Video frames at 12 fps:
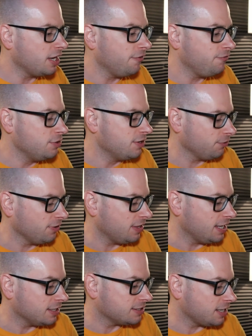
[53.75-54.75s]
a few different
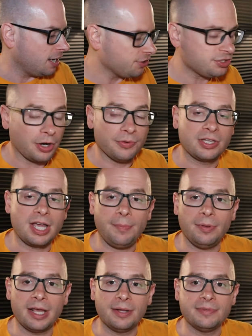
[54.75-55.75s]
things. I'll start with a
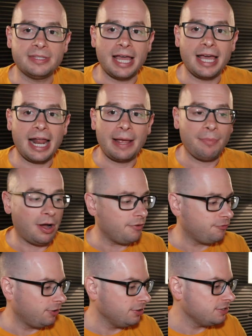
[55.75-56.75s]
couple items that I
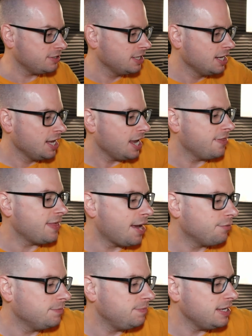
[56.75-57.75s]
bought first, and
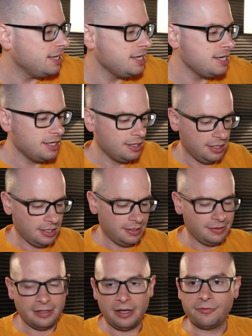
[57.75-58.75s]
that would be,
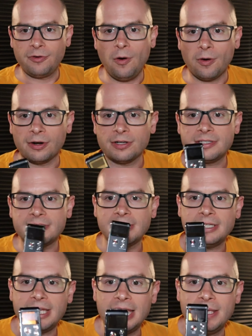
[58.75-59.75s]
of course,
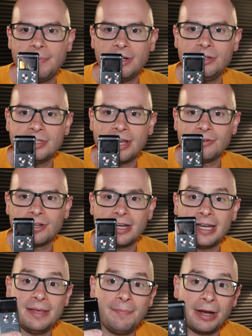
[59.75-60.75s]
anybody who's ever
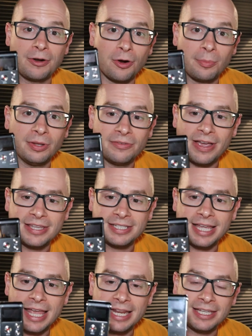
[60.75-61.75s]
done any paranormal
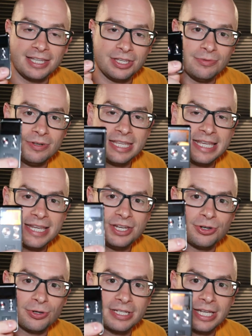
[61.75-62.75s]
investigating, you
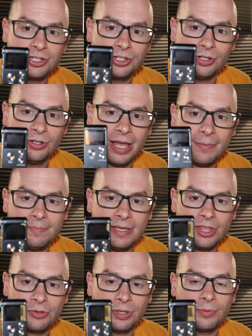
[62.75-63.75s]
need your digital
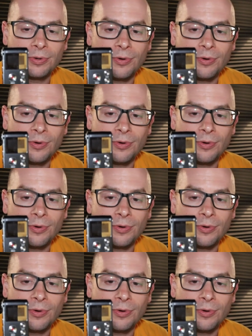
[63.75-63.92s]
MP3